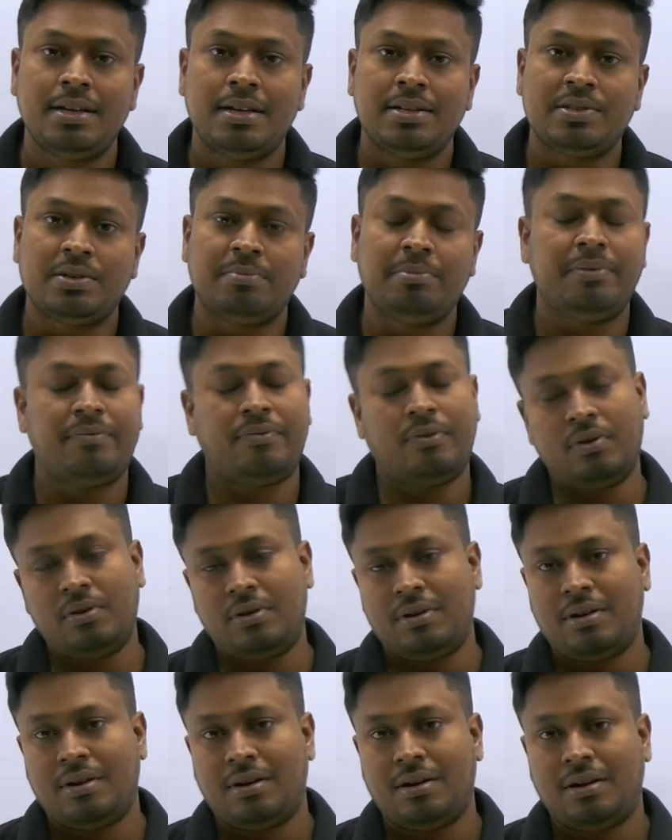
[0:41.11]
So
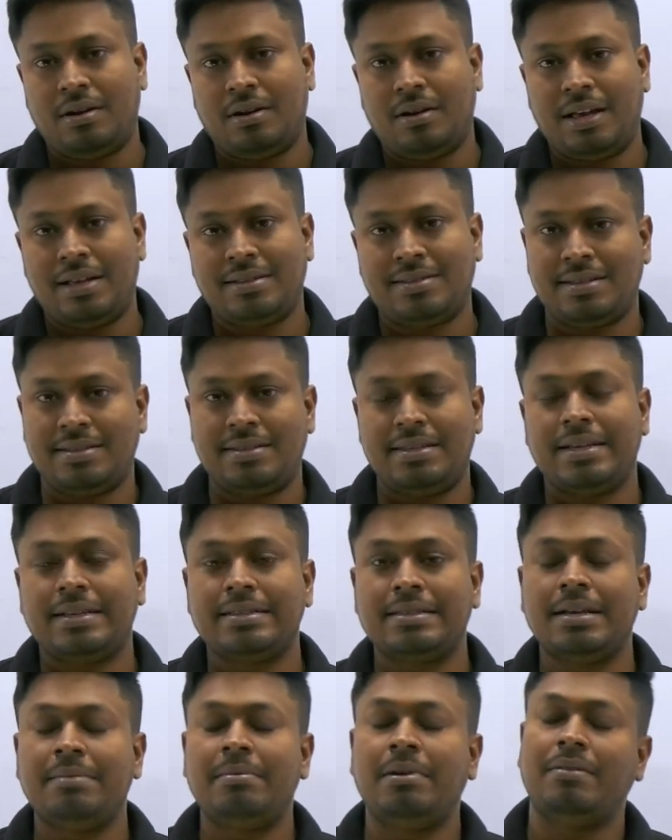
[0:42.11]
before SSC
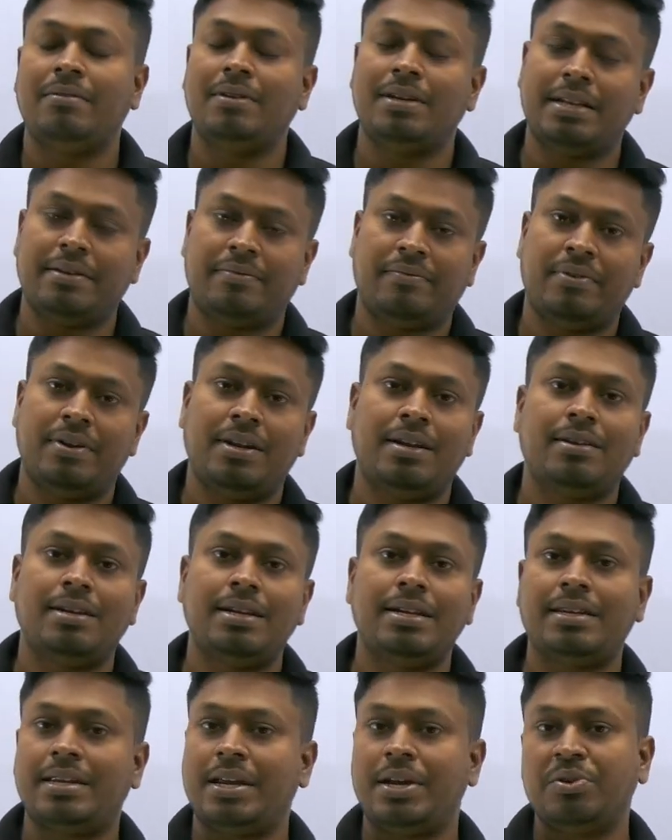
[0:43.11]
exam, I will
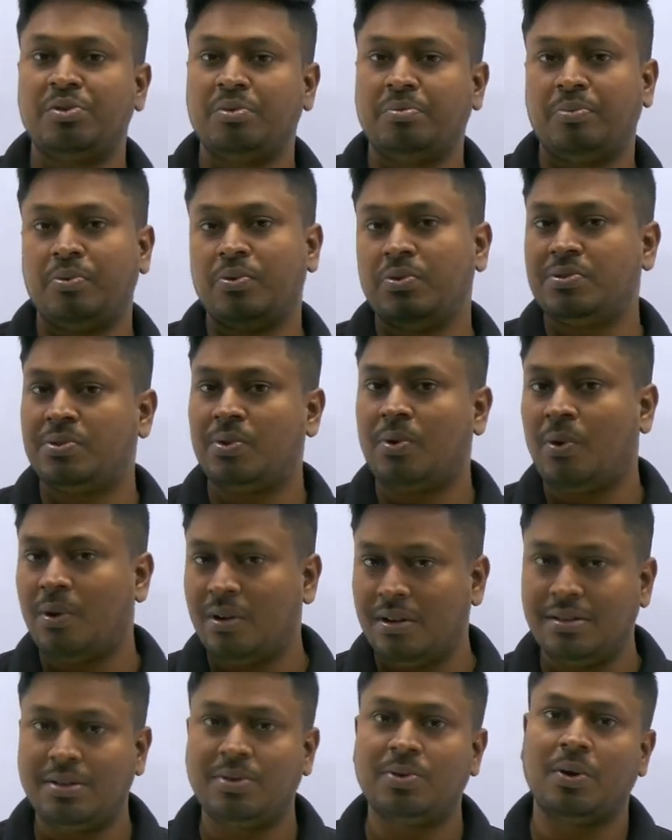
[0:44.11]
definitely try to post
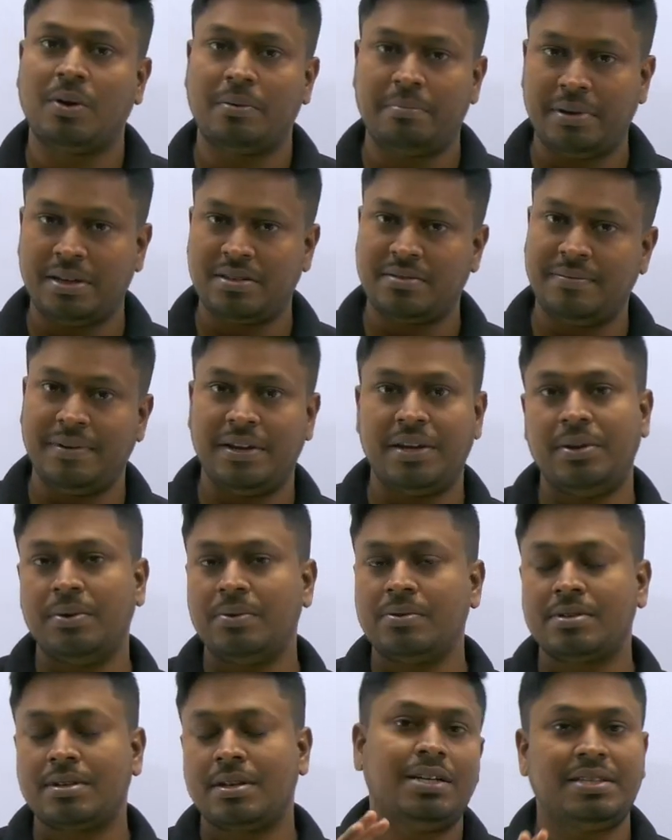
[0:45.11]
all the topics,
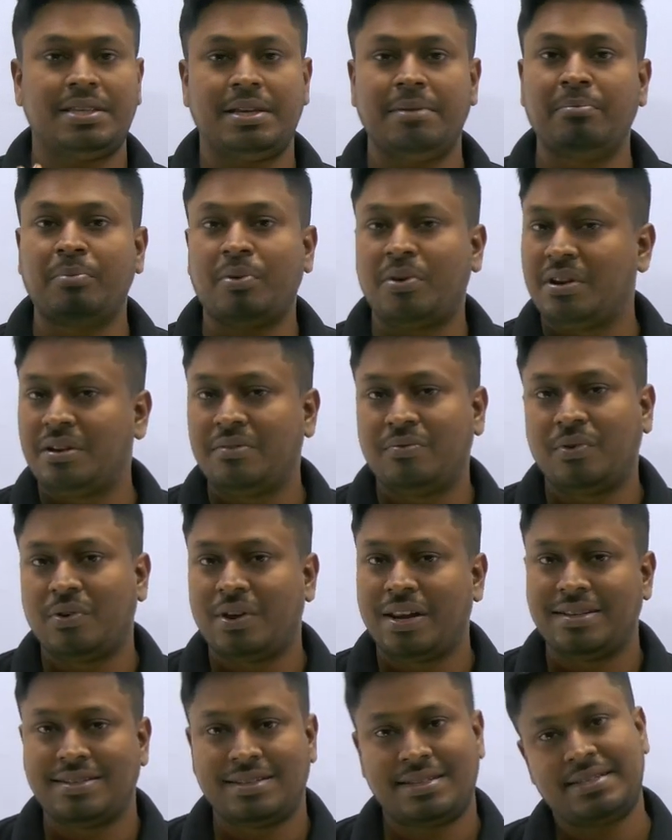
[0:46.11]
videos that is important for
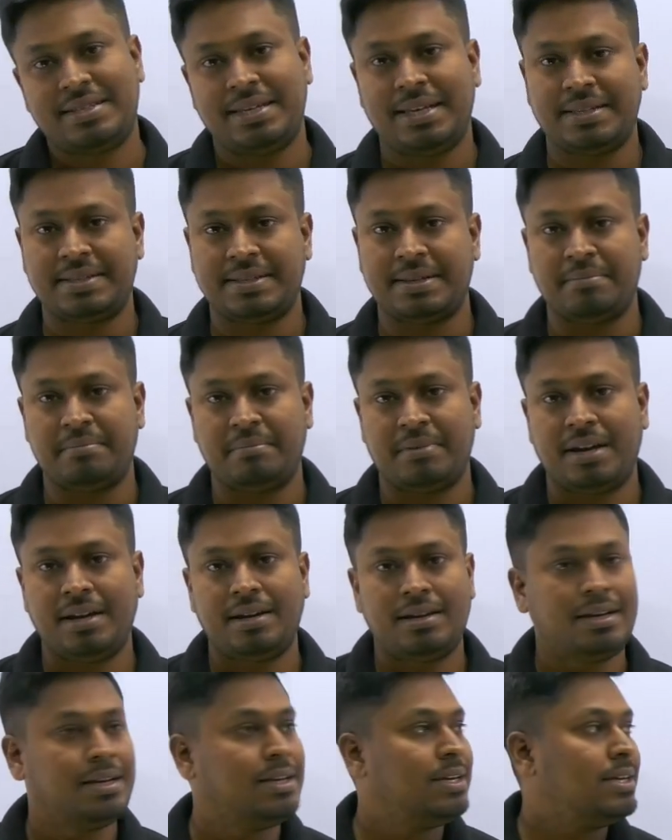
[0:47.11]
SSC exam, right?